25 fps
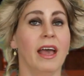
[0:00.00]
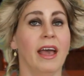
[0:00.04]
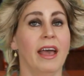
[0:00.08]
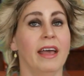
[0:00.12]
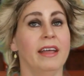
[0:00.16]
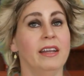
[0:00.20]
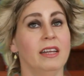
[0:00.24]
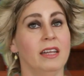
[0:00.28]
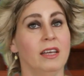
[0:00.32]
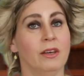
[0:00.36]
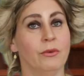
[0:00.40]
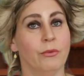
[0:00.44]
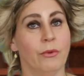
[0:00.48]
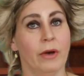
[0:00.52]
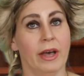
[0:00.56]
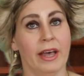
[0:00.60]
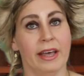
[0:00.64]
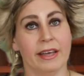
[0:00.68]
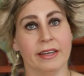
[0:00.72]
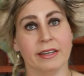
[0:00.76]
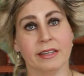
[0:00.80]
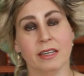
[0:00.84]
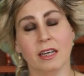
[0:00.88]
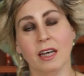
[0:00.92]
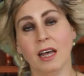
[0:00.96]

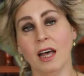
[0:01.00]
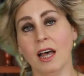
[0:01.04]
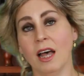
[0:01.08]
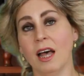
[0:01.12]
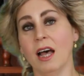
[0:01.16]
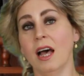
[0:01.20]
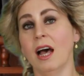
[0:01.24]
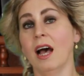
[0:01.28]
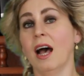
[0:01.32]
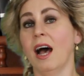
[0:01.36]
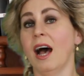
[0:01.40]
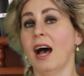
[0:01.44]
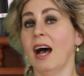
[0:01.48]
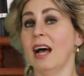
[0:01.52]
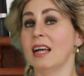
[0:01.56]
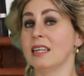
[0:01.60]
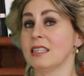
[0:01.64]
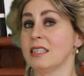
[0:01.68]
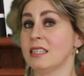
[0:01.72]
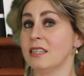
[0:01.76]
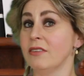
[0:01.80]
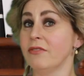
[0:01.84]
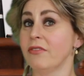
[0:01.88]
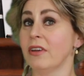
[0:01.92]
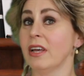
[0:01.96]
Anyway, at
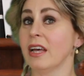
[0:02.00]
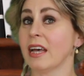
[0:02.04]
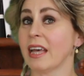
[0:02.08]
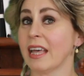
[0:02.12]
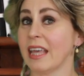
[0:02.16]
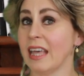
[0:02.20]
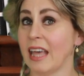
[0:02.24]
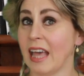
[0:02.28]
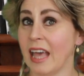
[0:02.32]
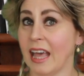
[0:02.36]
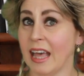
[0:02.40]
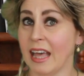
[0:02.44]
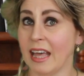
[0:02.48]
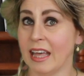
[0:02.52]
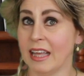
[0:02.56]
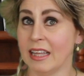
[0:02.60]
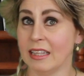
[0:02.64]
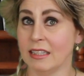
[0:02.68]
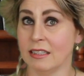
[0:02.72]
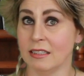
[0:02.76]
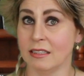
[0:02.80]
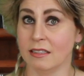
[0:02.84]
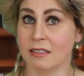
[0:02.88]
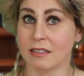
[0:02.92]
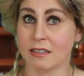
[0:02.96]
the very
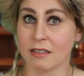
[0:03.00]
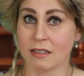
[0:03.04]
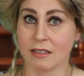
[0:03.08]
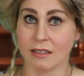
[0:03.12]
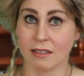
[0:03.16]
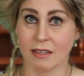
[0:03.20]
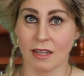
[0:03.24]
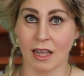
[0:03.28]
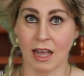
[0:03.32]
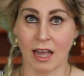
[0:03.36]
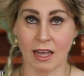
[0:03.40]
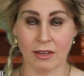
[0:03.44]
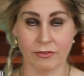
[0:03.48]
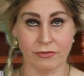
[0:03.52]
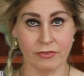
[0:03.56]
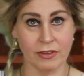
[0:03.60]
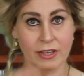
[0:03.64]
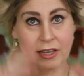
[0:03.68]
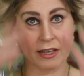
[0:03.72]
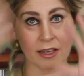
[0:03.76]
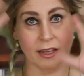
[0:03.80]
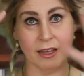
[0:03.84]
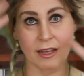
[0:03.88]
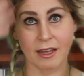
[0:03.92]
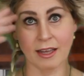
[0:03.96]
end,
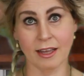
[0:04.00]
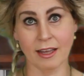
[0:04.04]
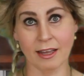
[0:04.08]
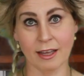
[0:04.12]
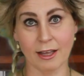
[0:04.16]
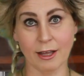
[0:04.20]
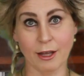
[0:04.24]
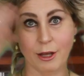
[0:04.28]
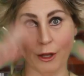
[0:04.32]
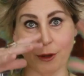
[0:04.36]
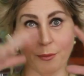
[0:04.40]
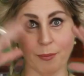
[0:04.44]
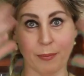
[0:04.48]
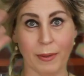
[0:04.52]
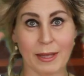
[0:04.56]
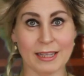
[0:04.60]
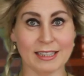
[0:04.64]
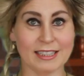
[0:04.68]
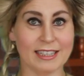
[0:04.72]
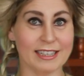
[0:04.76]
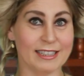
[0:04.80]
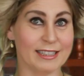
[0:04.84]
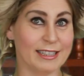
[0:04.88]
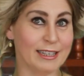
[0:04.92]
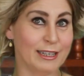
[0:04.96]
having
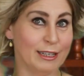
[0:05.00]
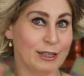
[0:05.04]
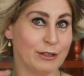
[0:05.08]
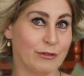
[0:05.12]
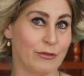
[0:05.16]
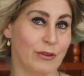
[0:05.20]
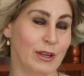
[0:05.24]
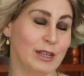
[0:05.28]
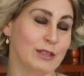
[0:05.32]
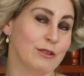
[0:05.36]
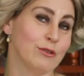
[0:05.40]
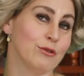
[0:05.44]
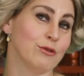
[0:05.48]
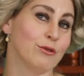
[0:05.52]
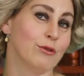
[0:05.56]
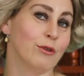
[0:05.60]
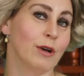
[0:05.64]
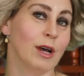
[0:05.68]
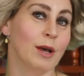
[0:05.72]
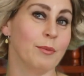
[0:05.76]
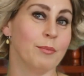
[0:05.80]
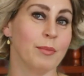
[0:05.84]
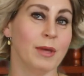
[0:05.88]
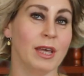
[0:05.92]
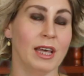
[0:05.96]
painted his face to
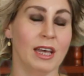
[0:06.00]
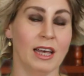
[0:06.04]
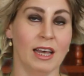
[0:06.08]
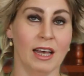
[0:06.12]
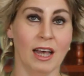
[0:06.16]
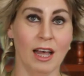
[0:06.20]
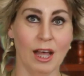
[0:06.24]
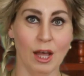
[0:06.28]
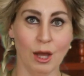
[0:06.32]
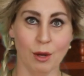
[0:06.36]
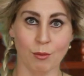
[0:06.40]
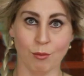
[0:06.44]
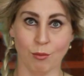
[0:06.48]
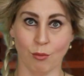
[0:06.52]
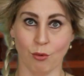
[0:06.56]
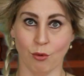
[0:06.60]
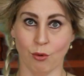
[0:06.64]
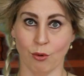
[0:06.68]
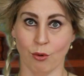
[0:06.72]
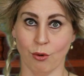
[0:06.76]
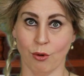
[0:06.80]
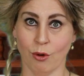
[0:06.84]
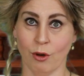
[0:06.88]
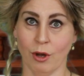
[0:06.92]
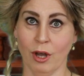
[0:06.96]
appear
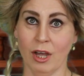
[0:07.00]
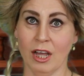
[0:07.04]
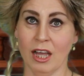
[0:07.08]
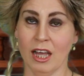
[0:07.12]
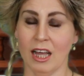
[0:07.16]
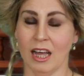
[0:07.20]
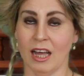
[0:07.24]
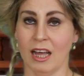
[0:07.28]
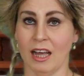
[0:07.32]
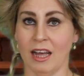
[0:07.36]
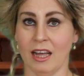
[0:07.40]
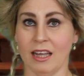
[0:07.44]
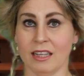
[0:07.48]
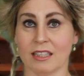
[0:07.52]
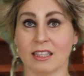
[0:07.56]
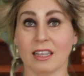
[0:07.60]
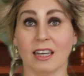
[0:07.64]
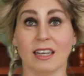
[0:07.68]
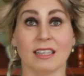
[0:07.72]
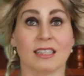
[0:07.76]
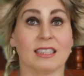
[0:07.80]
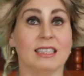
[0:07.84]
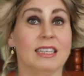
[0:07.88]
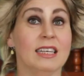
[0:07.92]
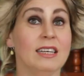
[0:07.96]
more
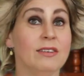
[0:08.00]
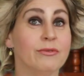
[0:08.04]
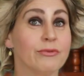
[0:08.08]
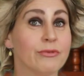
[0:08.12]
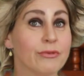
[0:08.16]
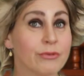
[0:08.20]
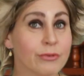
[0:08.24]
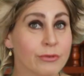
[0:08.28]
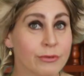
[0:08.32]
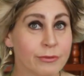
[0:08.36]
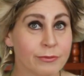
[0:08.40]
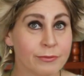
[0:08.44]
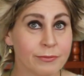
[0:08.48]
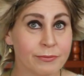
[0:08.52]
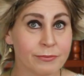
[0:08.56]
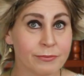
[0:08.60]
attractive,